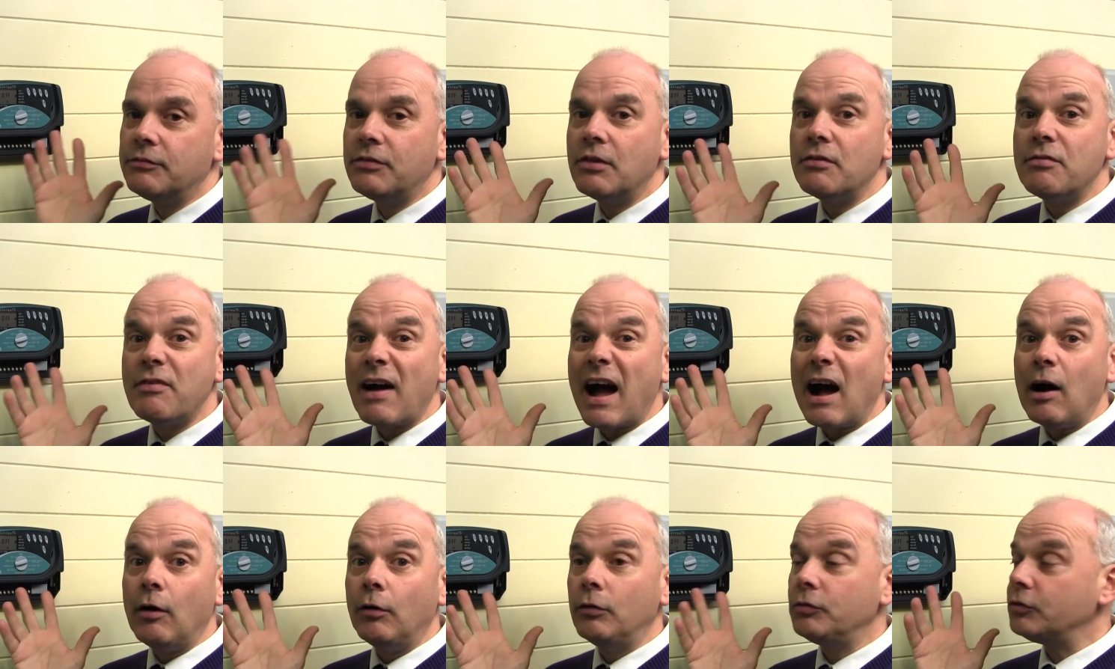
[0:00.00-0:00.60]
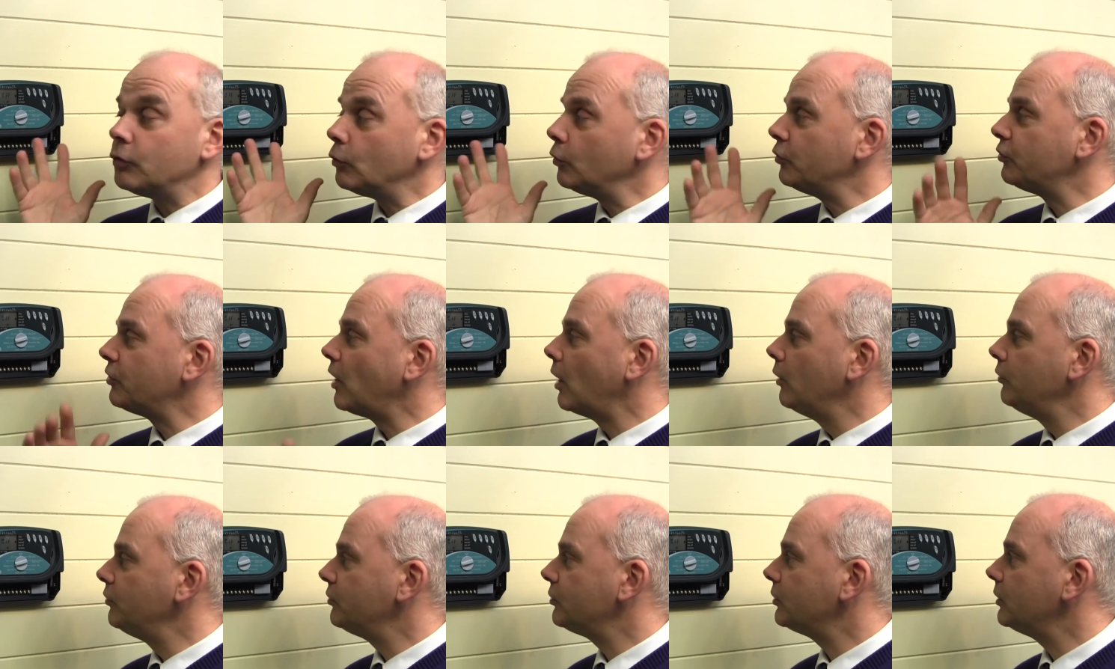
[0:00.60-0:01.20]
of the valves or
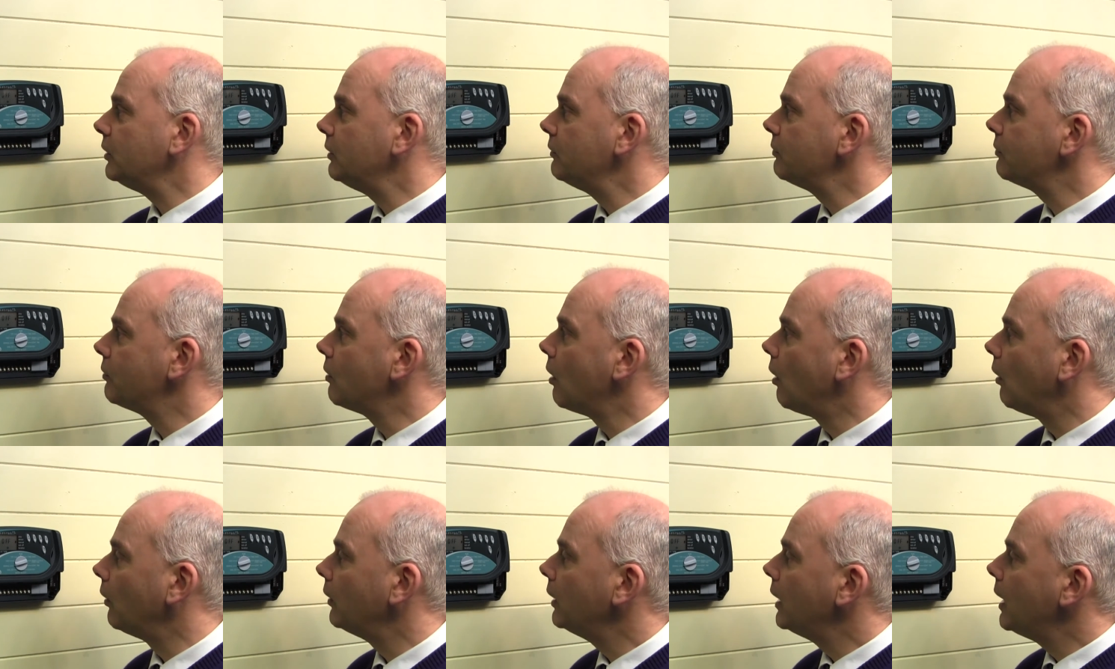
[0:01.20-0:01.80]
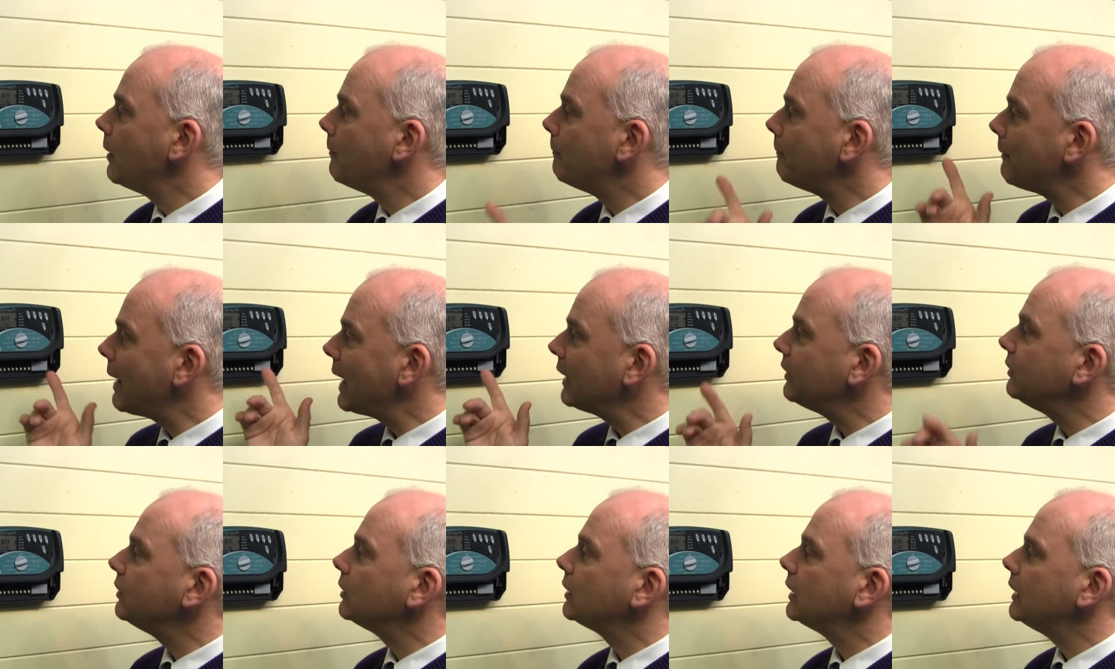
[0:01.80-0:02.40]
zones that you've got
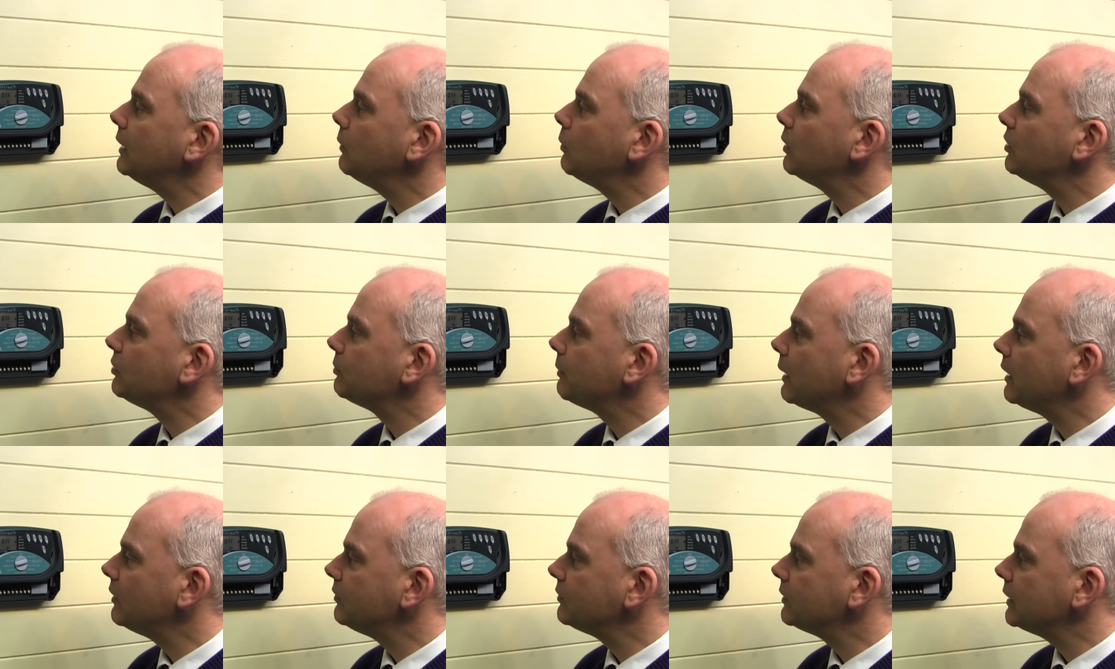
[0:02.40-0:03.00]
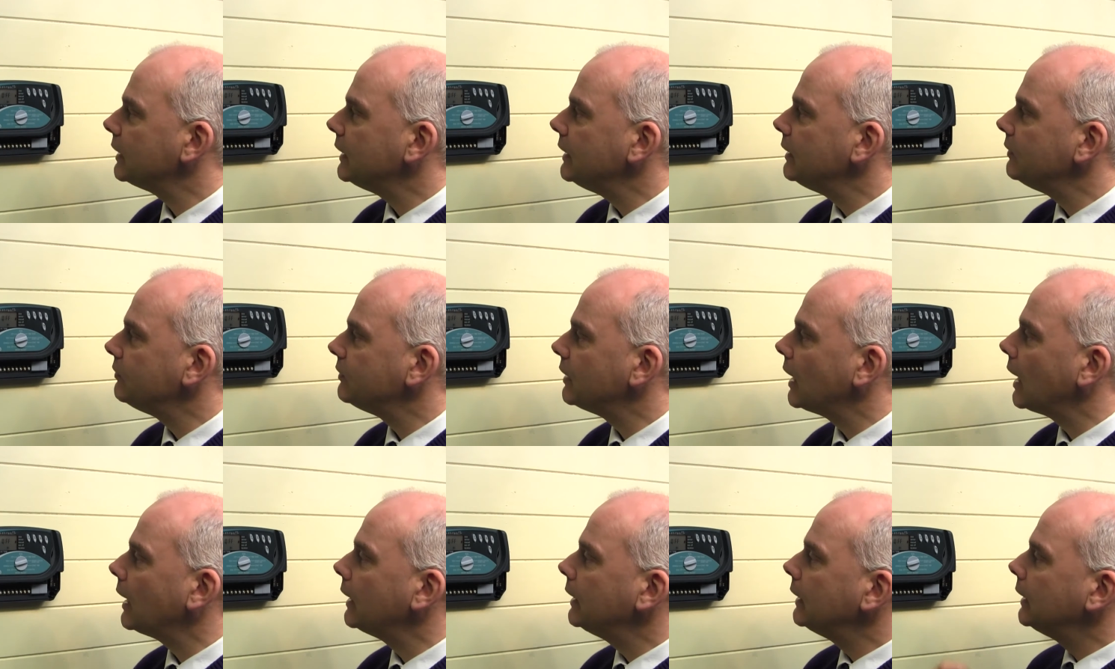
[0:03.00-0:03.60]
manually, which makes it
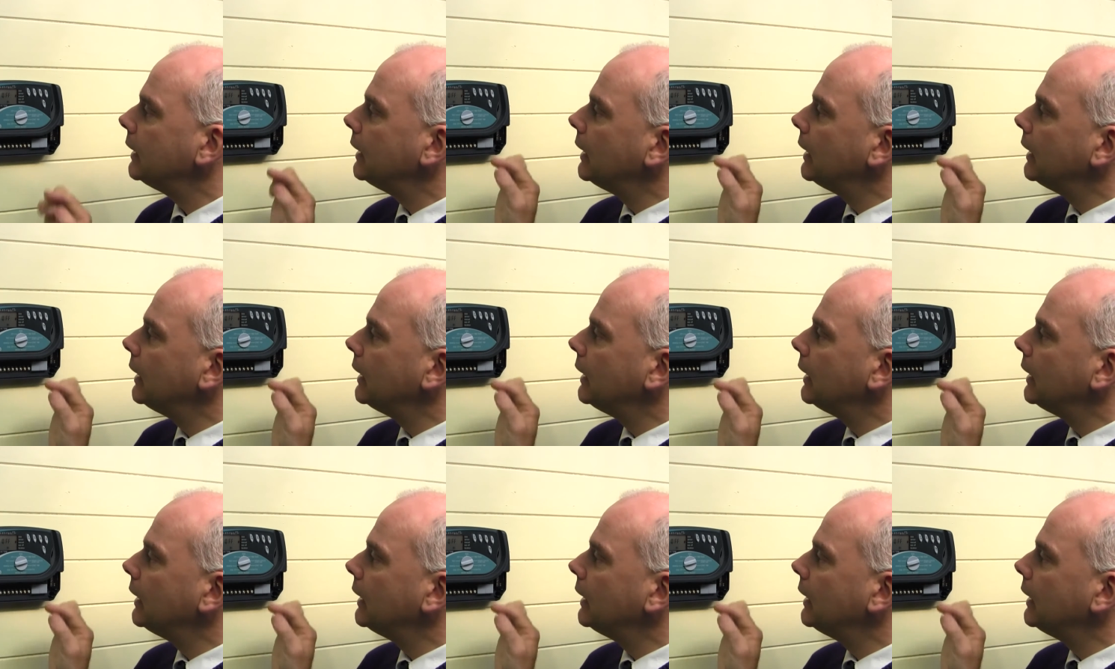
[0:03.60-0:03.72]
easier.